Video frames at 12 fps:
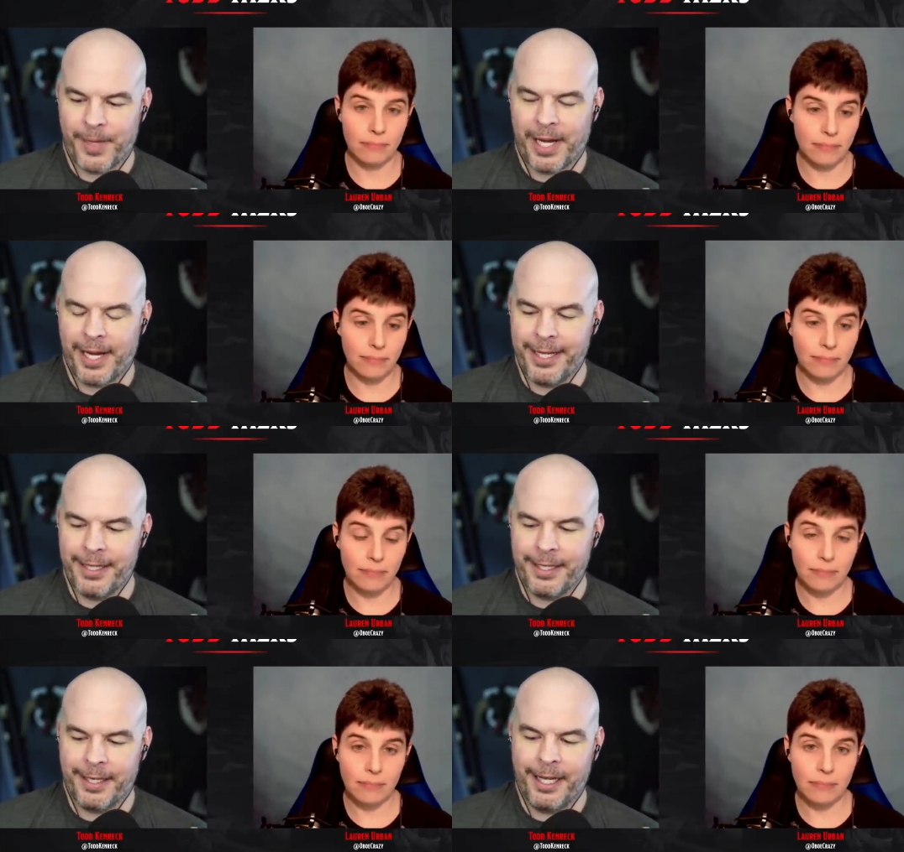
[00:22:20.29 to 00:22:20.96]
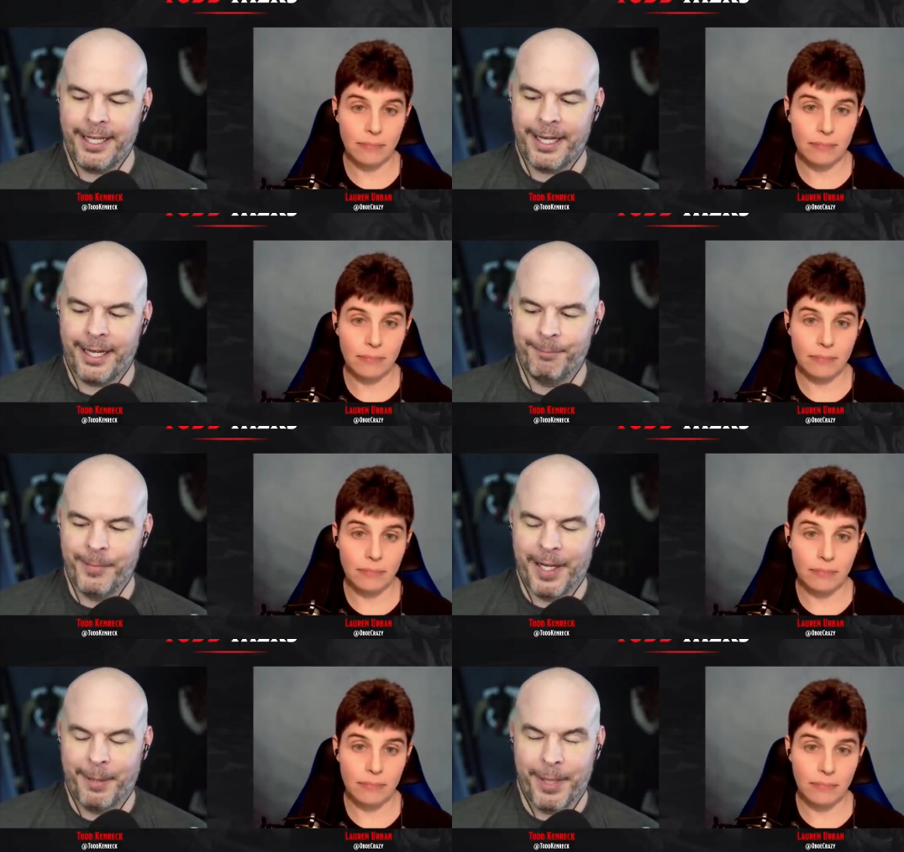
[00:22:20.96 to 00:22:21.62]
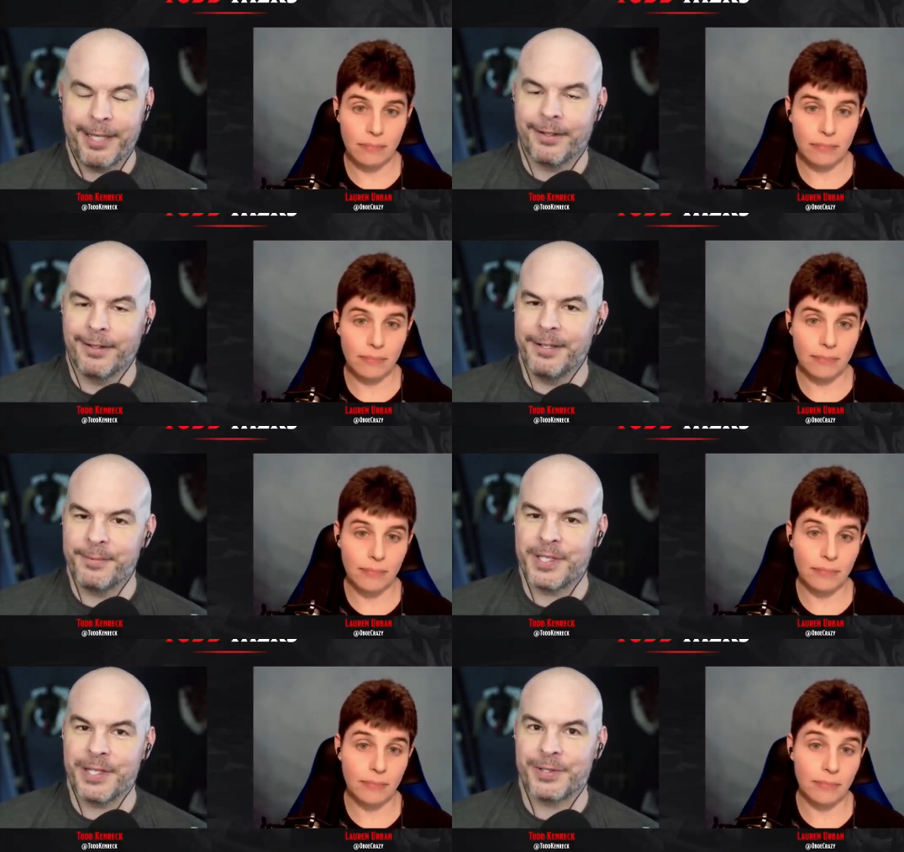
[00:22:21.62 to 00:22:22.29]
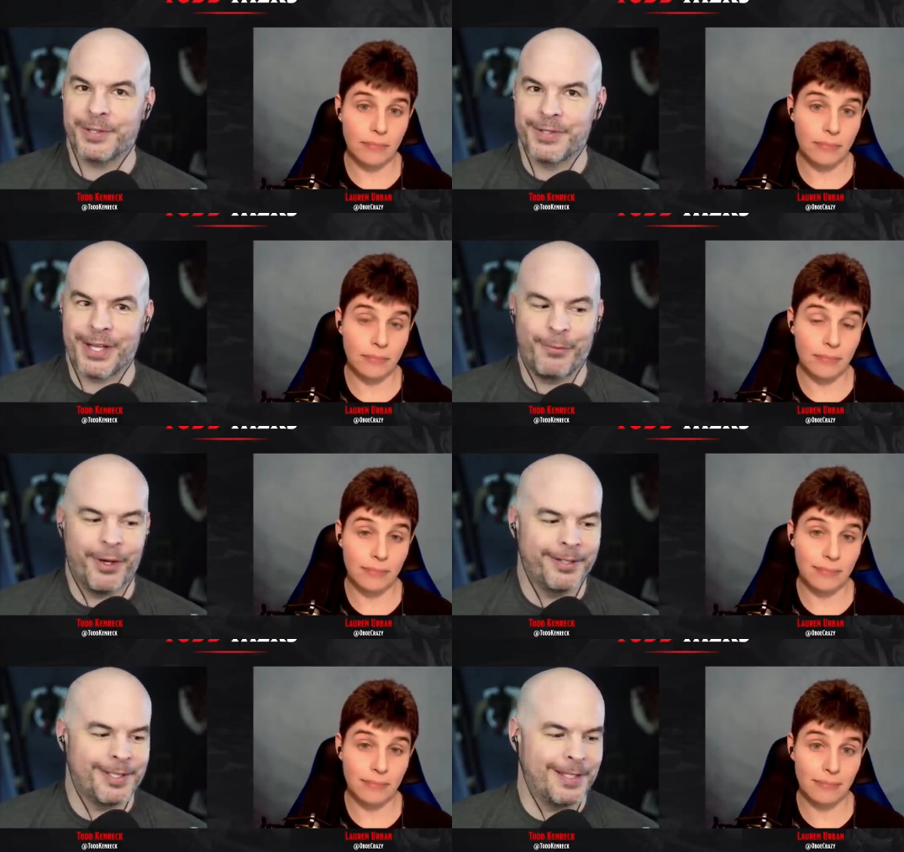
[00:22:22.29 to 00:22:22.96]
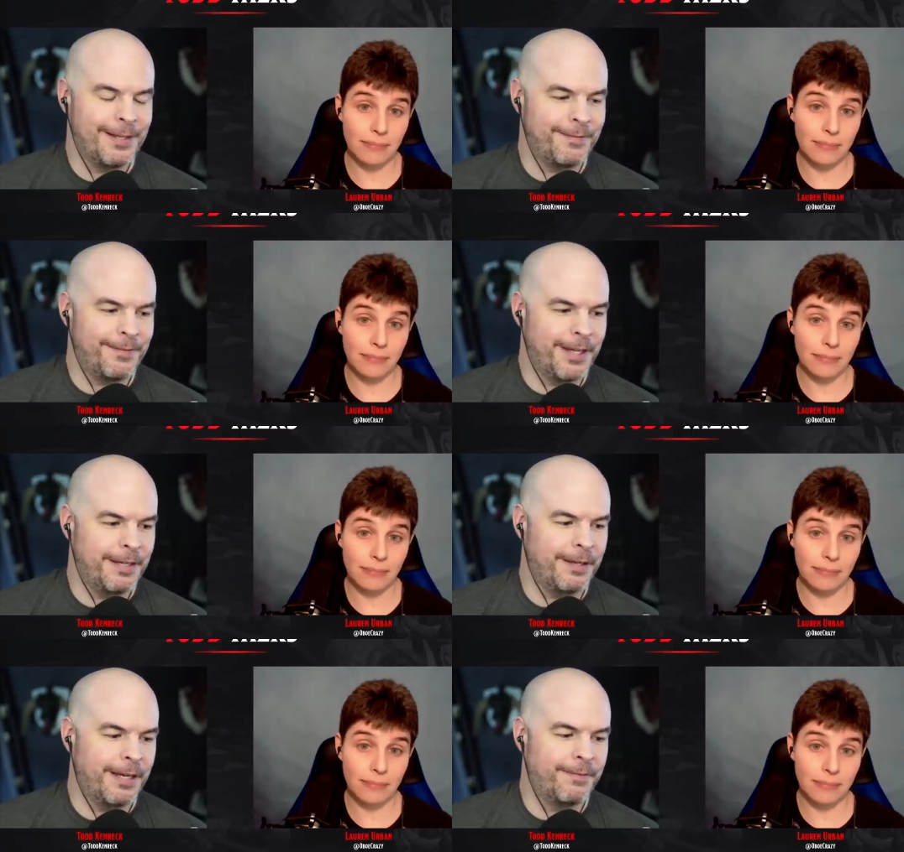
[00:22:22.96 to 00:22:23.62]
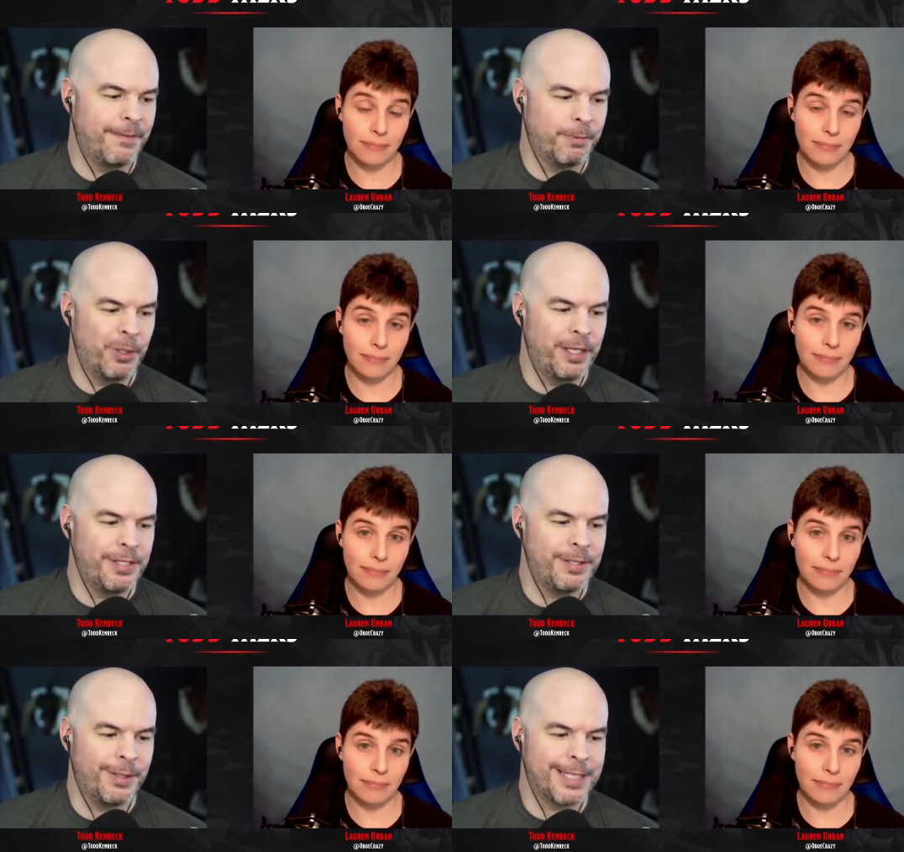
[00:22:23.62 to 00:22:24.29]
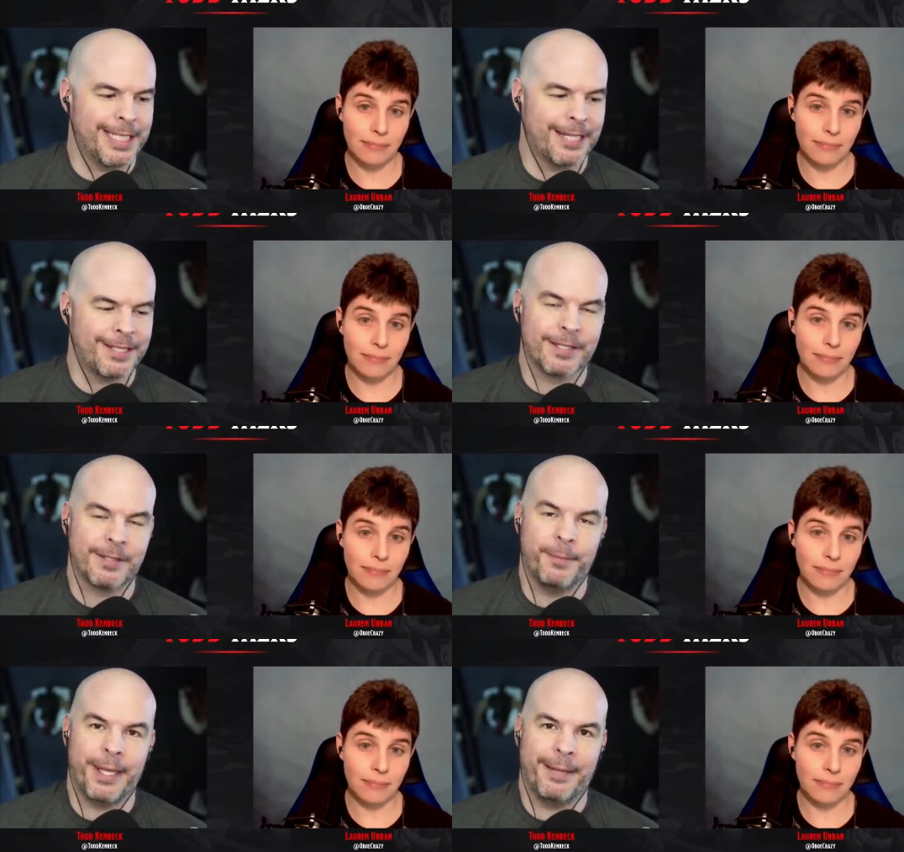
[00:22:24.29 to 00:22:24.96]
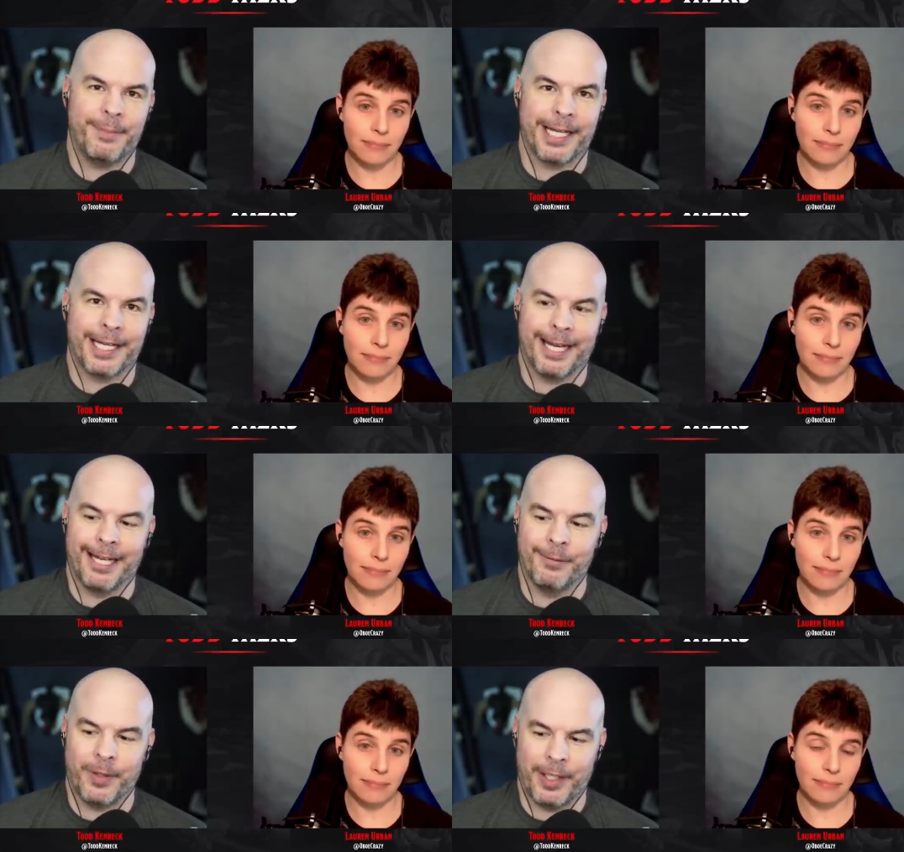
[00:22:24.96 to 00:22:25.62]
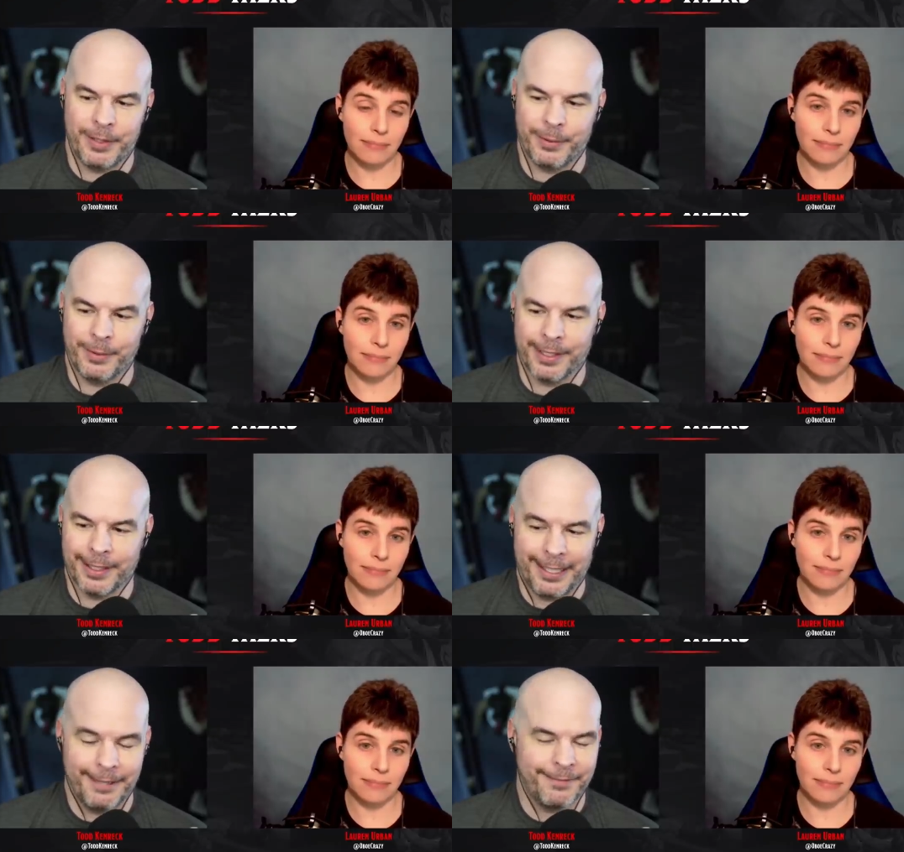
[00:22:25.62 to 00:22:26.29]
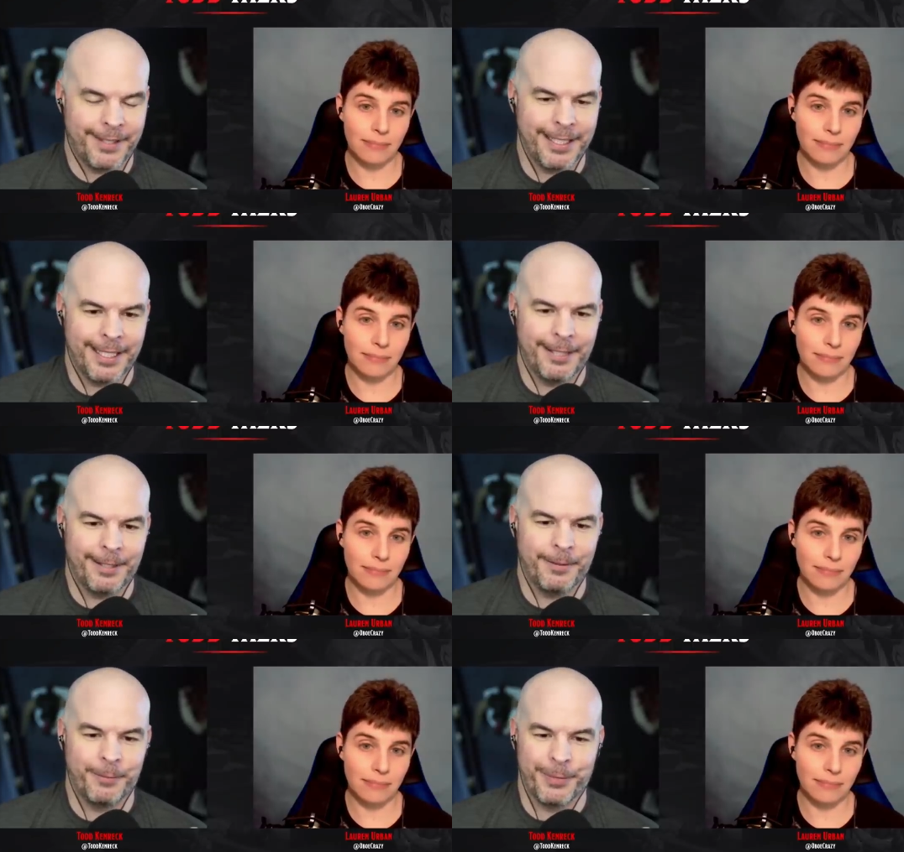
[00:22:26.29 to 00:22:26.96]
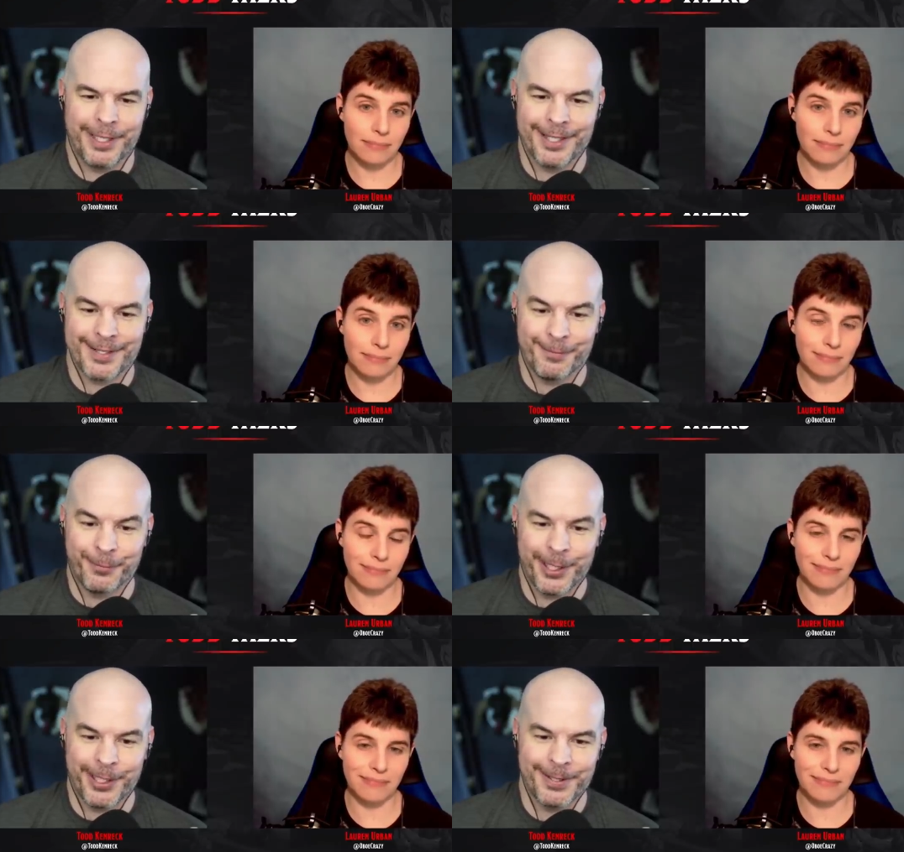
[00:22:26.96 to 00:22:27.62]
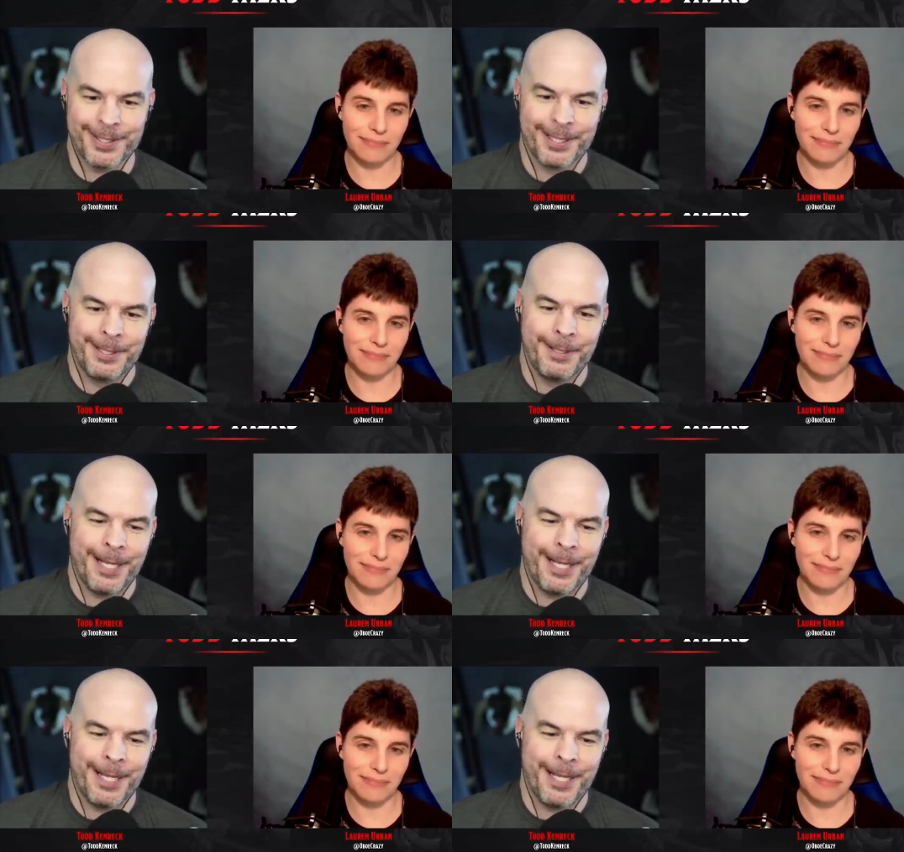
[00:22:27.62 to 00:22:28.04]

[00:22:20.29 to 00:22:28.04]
Speaker 1: I I yeah, my current obsession is I want if if, if I'm going to do a tactical map, I kind of want to do it live right now because I'm hmm. weird